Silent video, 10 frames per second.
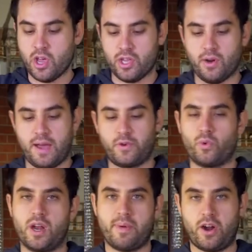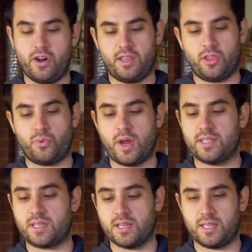You don't have to worry about hurting the
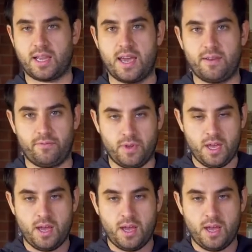threads because it kind of